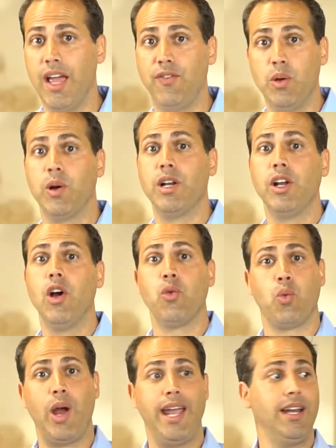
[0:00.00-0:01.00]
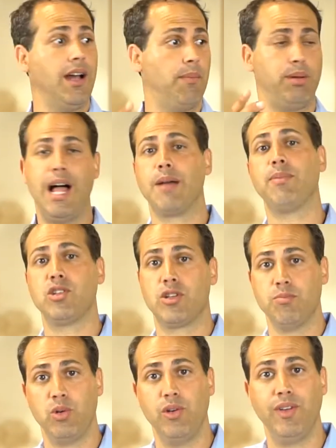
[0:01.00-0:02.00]
If you were gonna go write a
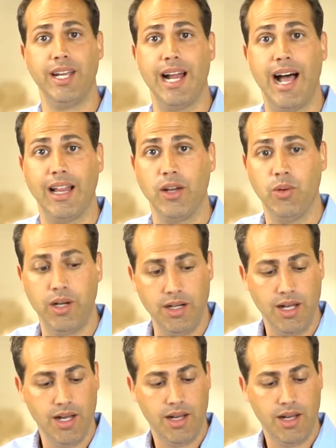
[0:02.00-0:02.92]
blockbuster movie in Hollywood,